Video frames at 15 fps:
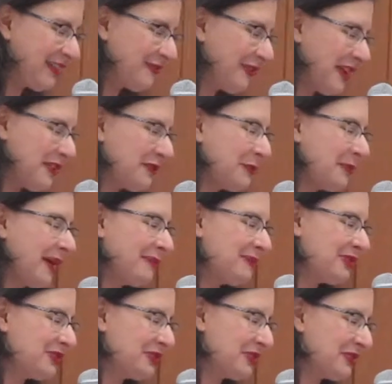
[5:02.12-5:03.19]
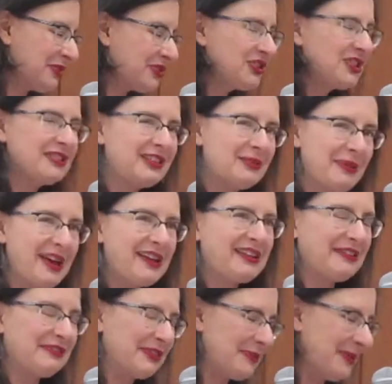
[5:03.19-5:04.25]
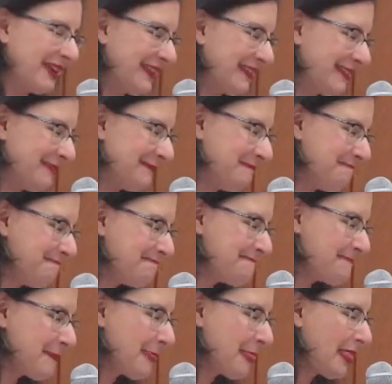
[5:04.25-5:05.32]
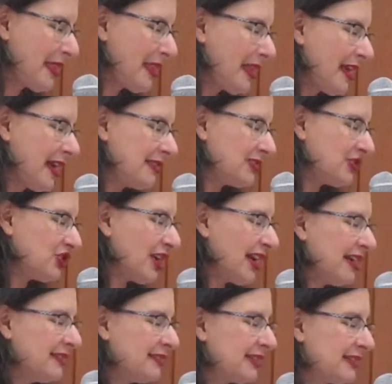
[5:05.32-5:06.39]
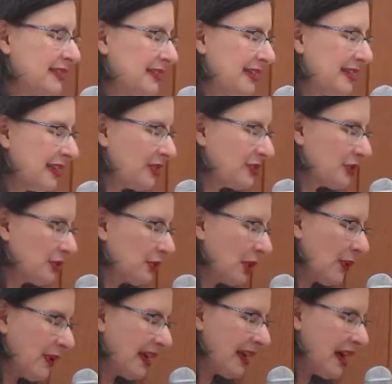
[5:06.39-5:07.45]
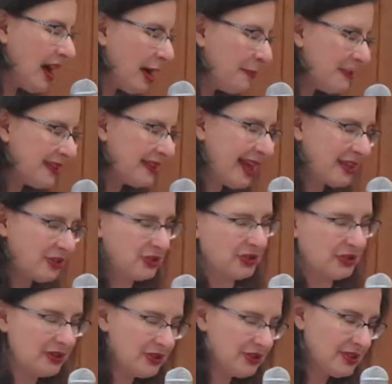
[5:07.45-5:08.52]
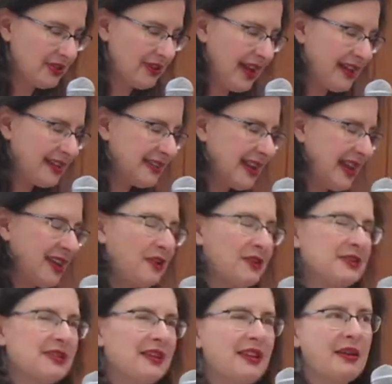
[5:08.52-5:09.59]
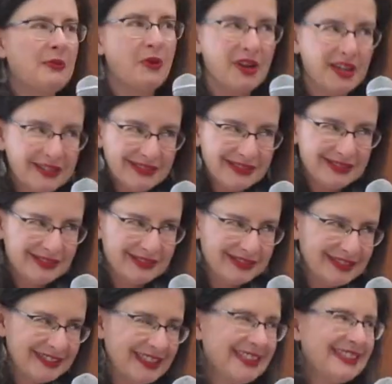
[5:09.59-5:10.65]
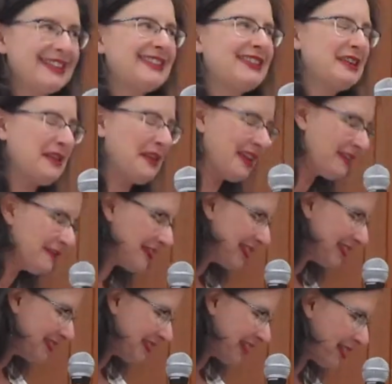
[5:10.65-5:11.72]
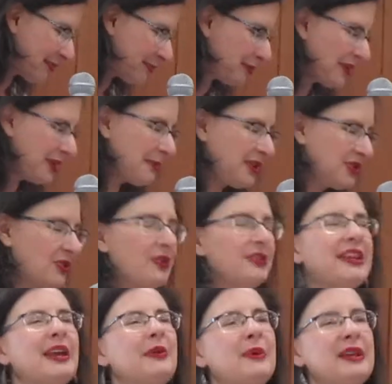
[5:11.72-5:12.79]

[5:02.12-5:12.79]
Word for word: at Vineville Baptist Church just about every week. As a child and teenager growing up at that church, I sang on Sunday mornings, Sunday evenings, and pretty much all day